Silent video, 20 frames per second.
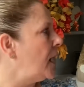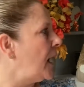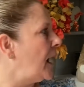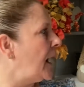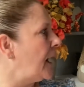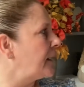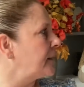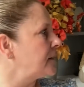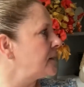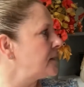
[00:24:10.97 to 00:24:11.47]

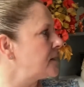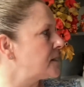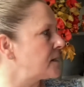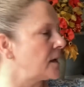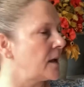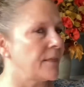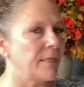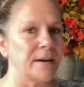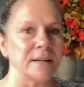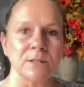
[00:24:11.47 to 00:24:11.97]
and
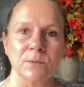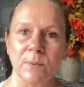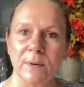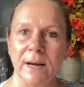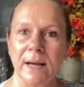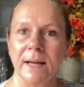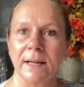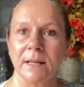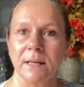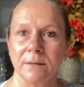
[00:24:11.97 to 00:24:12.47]
that's when
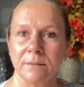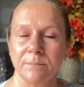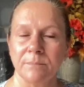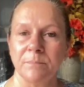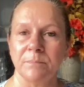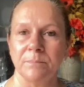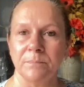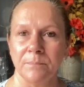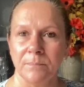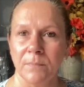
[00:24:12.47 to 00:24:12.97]
I can,
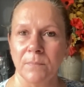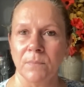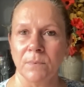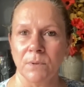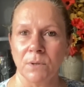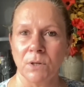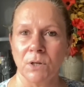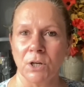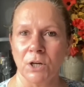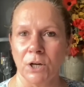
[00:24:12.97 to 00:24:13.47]

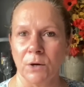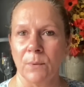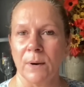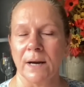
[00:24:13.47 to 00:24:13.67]
you know,